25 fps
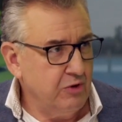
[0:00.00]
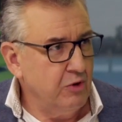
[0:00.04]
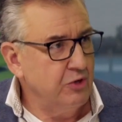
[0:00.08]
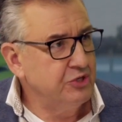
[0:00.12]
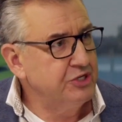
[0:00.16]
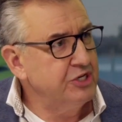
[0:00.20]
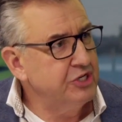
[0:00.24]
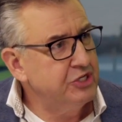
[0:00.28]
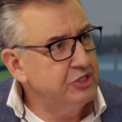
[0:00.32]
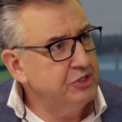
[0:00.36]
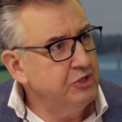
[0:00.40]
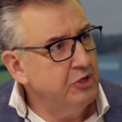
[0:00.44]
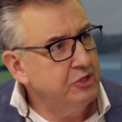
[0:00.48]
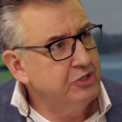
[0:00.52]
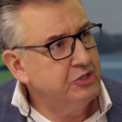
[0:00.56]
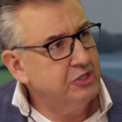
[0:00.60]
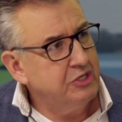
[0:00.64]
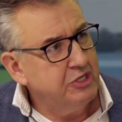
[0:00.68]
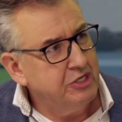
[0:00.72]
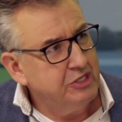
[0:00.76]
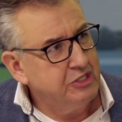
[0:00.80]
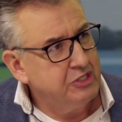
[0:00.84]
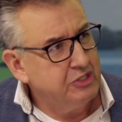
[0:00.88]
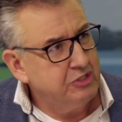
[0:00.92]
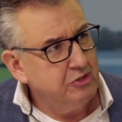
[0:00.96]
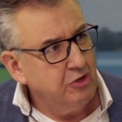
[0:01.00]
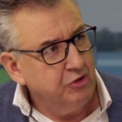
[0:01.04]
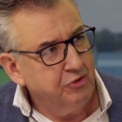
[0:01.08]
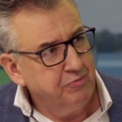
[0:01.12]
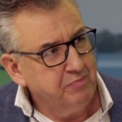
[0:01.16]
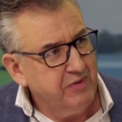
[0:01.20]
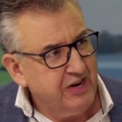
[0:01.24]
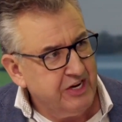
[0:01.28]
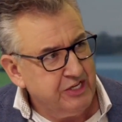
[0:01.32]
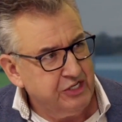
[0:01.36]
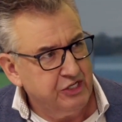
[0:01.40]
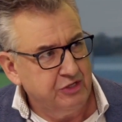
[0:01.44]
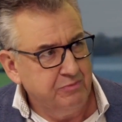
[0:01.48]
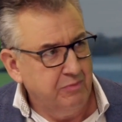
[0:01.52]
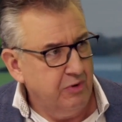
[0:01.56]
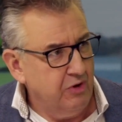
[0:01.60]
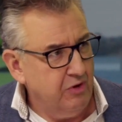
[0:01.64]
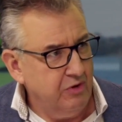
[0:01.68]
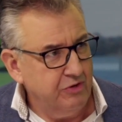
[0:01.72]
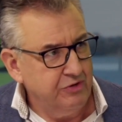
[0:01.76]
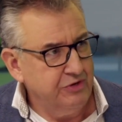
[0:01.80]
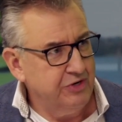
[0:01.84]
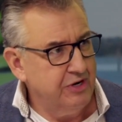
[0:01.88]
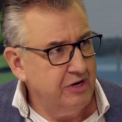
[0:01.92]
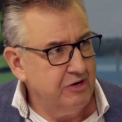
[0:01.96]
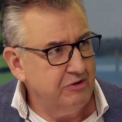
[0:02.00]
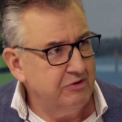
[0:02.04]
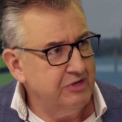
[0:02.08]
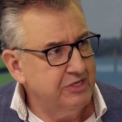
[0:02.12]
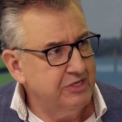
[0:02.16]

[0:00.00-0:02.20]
because it's not manageable, you know.